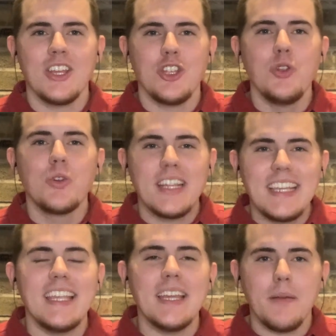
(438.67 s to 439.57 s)
You can
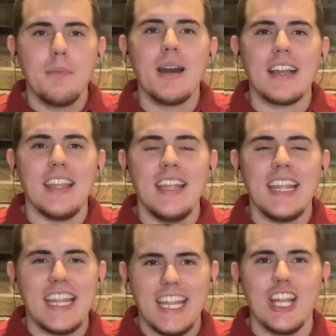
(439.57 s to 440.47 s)
get money
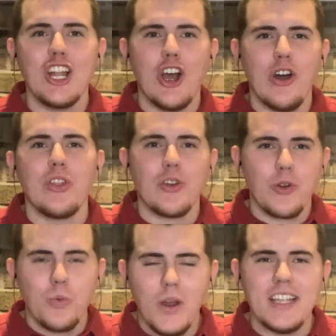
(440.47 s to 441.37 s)
in other
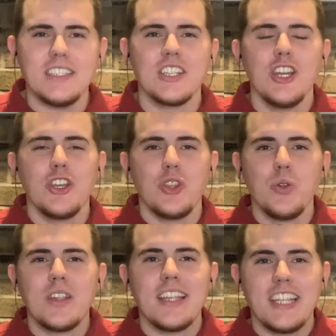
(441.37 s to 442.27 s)
ways. You
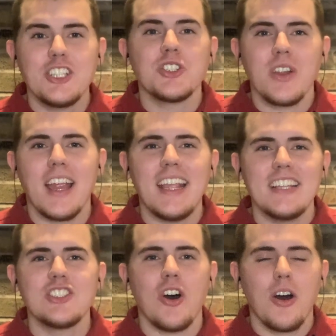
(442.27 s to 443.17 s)
can get your
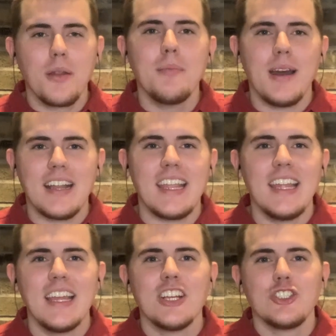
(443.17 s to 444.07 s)
hands on money
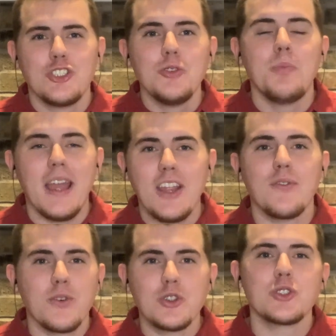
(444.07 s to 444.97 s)
to pay
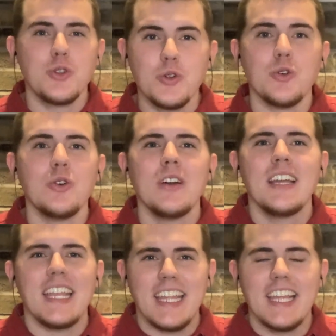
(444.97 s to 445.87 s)
for school
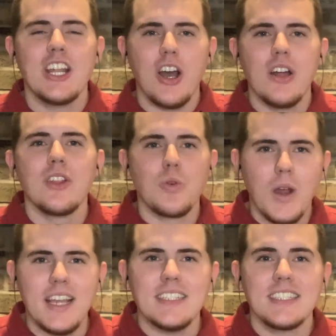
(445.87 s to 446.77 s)
in other
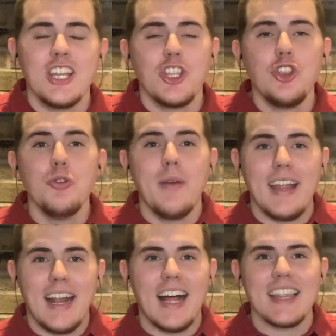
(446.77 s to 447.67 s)
ways. You may
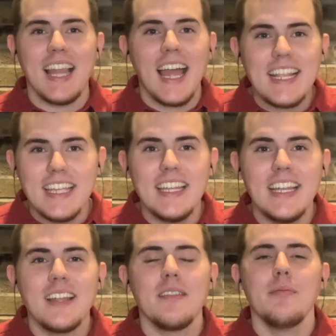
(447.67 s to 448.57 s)
not like
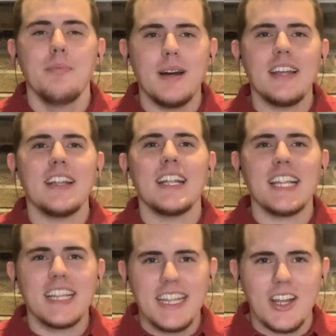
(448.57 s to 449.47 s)
it, but
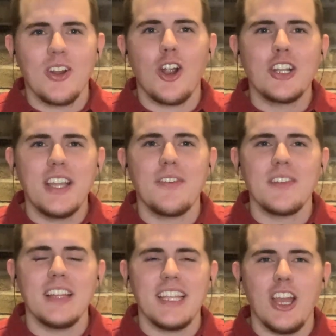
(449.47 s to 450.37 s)
there are
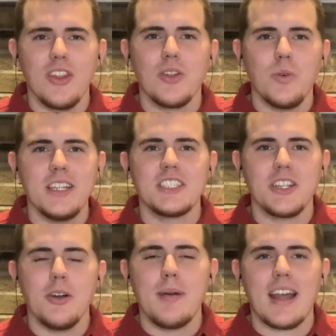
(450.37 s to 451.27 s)
definitely other ways to
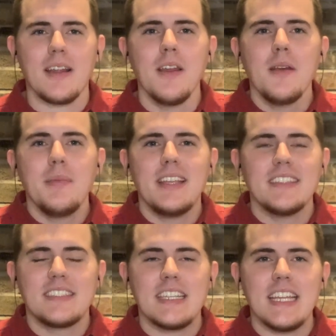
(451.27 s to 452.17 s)
go about it,
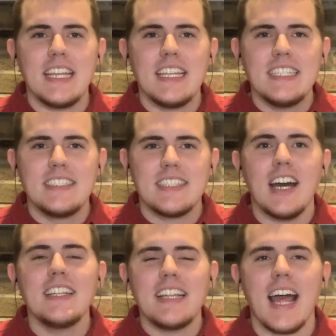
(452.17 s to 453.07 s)
because it is
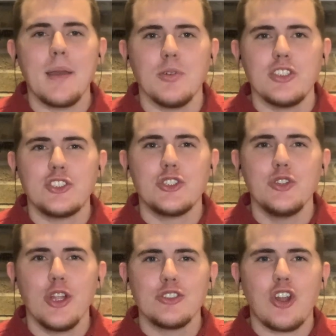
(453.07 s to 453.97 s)
undeniable that
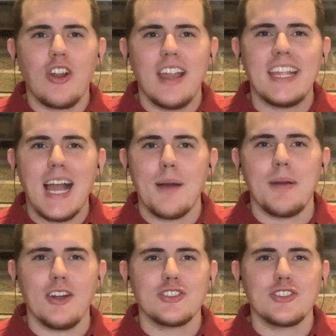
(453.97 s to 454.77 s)
student loans are a cop-out.